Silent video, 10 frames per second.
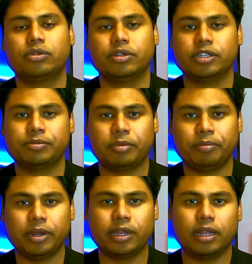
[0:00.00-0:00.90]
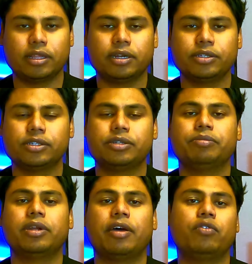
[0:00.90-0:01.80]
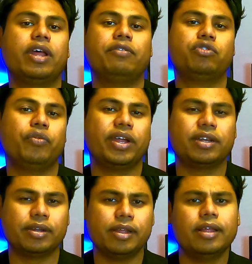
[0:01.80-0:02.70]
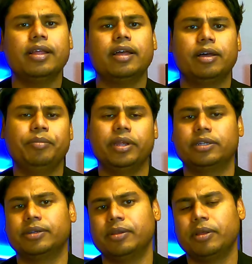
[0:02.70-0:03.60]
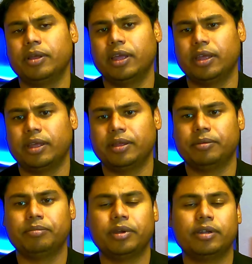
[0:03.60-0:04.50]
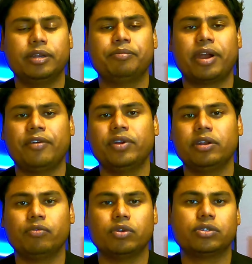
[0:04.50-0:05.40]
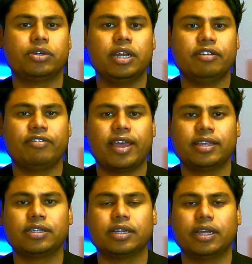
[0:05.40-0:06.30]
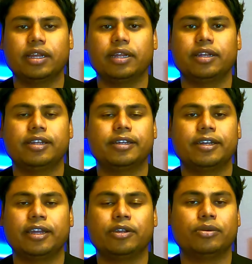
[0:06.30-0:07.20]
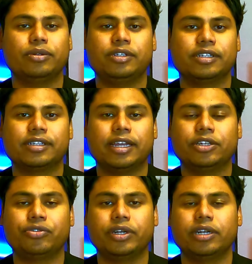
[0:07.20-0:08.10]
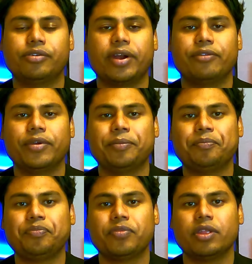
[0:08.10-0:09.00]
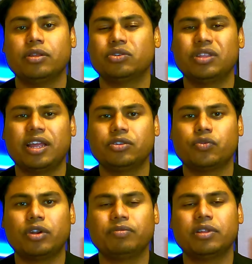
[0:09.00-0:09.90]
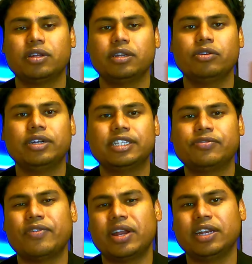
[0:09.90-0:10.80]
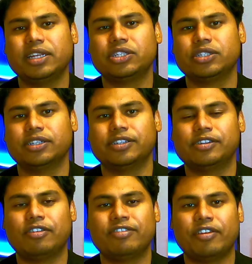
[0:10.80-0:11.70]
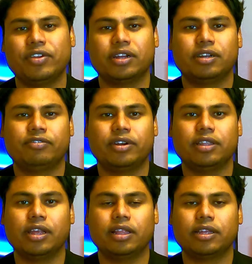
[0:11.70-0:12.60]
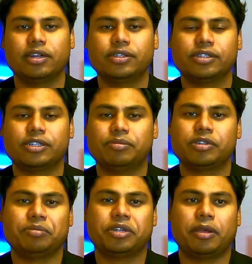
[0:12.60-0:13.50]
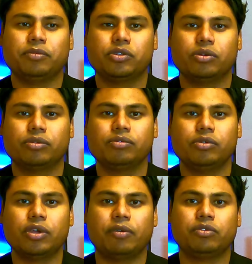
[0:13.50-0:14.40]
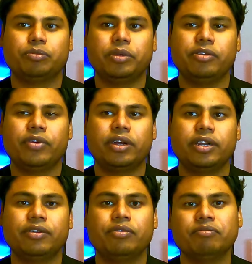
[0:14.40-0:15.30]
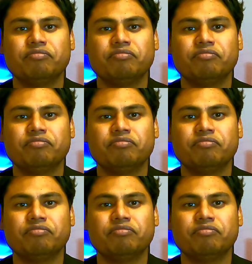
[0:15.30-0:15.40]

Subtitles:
through this public healthcare system, but I would have to wait a bit. But in private it was really fast, and I could just get treated right away. So that's one of the disadvantage of having a free healthcare system. Sometimes you have to be very